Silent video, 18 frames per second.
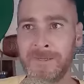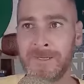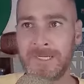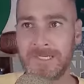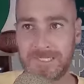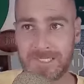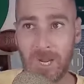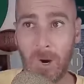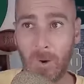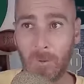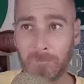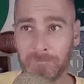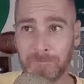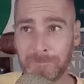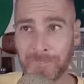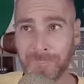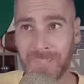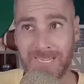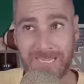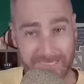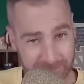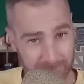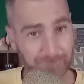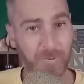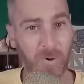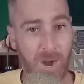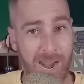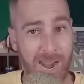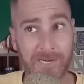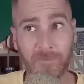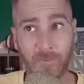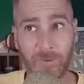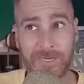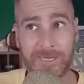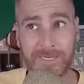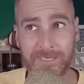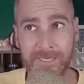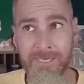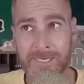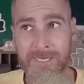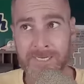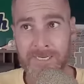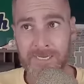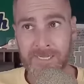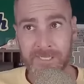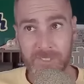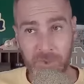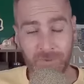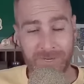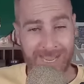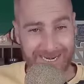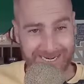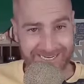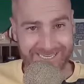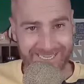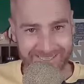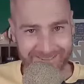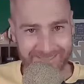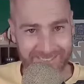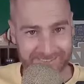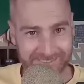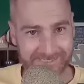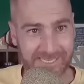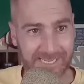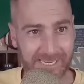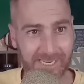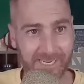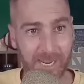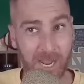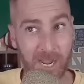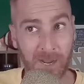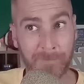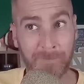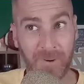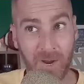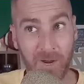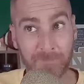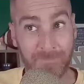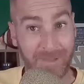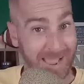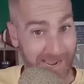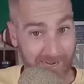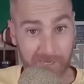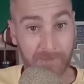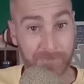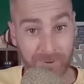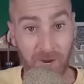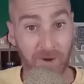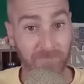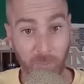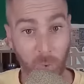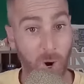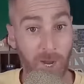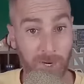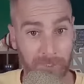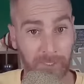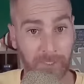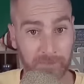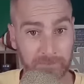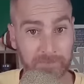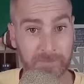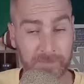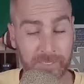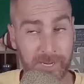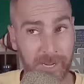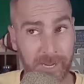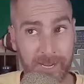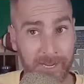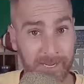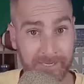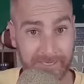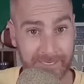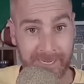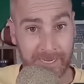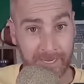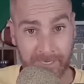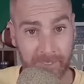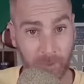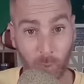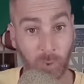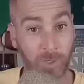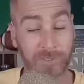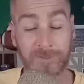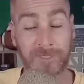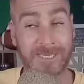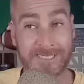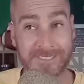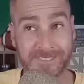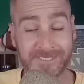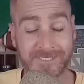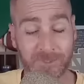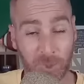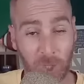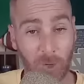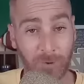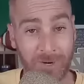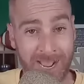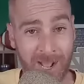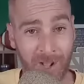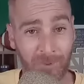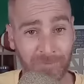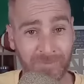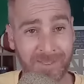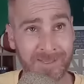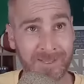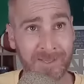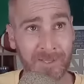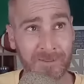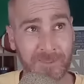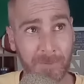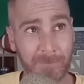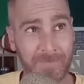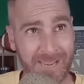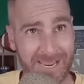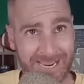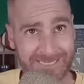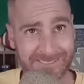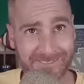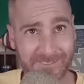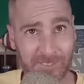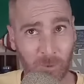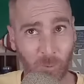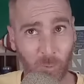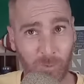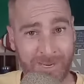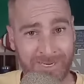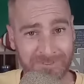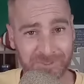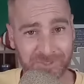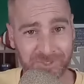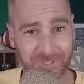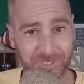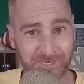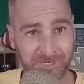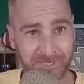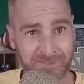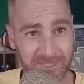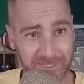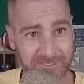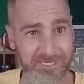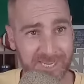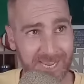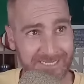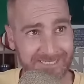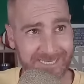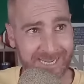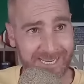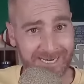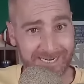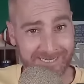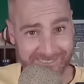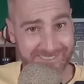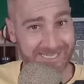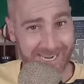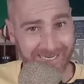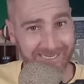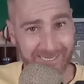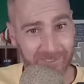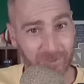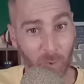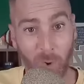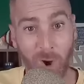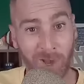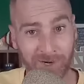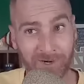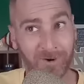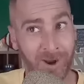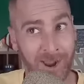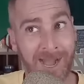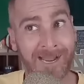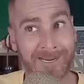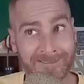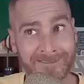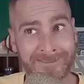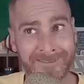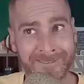So it's Pride Week. You got to get this thing above water, or at least slow down the pace at which the Titanic's taking the water on.